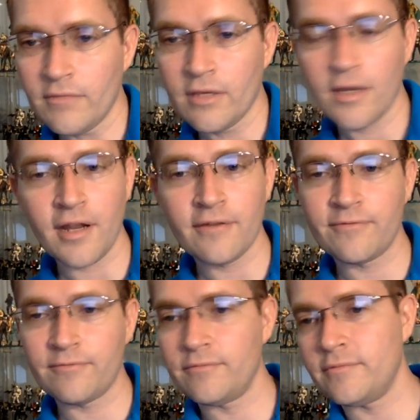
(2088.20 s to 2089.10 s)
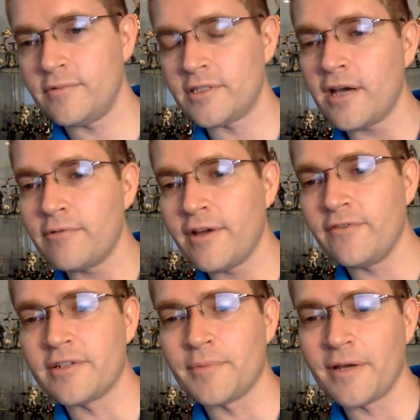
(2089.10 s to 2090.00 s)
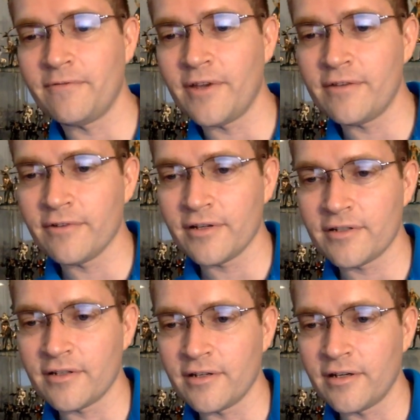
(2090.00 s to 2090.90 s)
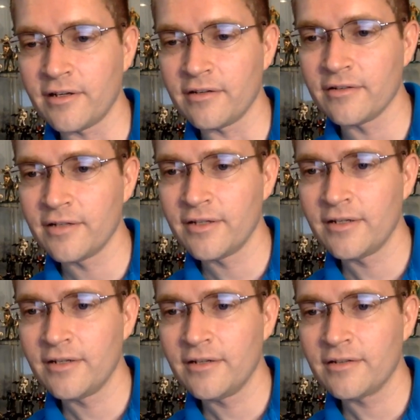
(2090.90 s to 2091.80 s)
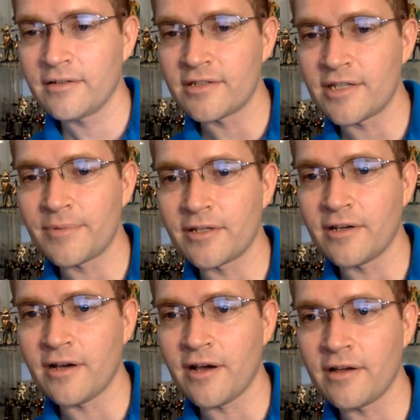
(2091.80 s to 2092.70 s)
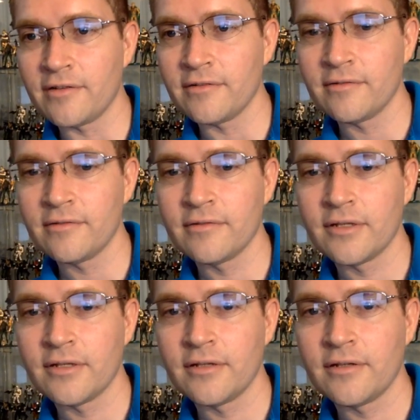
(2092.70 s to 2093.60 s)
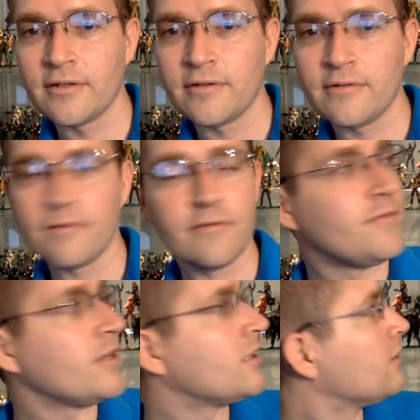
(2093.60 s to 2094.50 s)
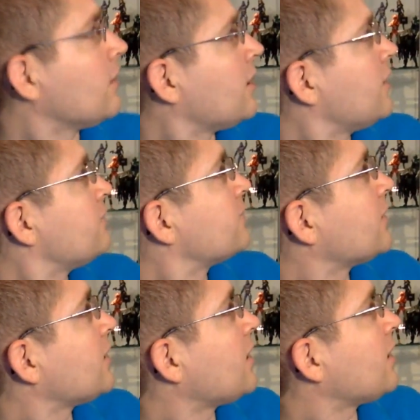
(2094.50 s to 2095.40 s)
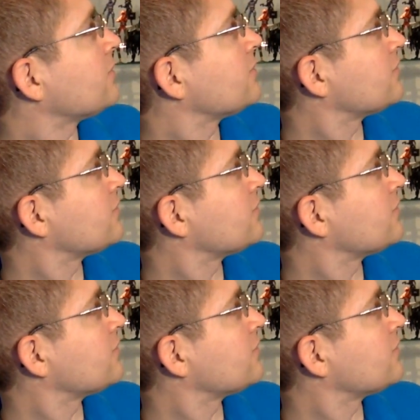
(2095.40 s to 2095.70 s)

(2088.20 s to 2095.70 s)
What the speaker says: And Soundwave is my favorite Decepticon figure. I've got